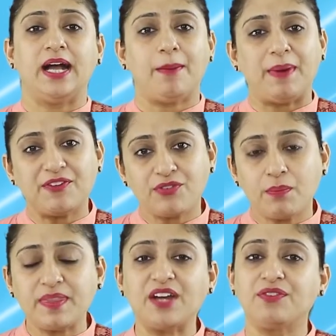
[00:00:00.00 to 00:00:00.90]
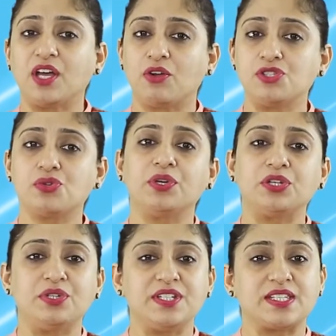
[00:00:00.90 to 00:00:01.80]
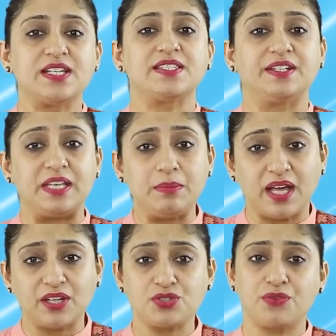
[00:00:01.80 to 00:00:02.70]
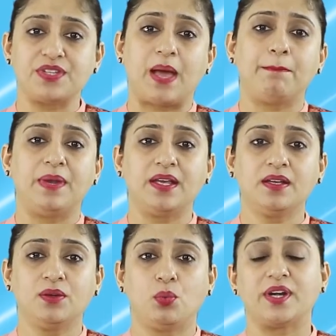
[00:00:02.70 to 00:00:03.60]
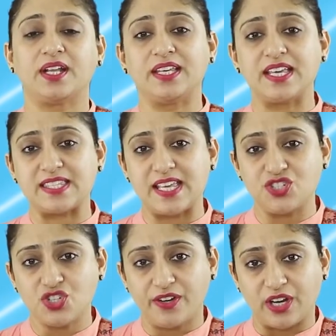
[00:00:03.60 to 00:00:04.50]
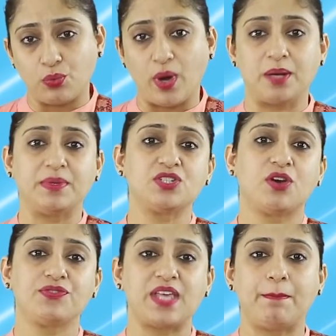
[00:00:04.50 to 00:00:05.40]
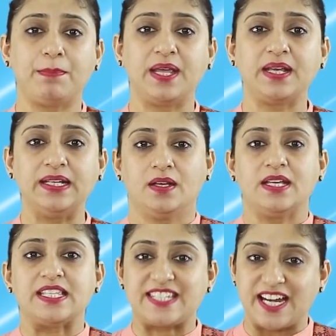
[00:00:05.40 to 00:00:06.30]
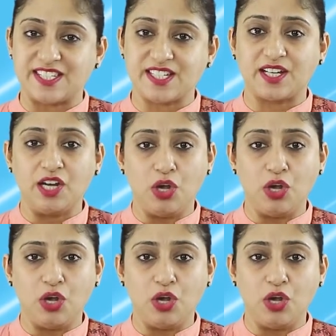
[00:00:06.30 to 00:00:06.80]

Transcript: Apart from that, we are also going to discuss the demerits of sampling, what are the essential requirements of sampling, statistical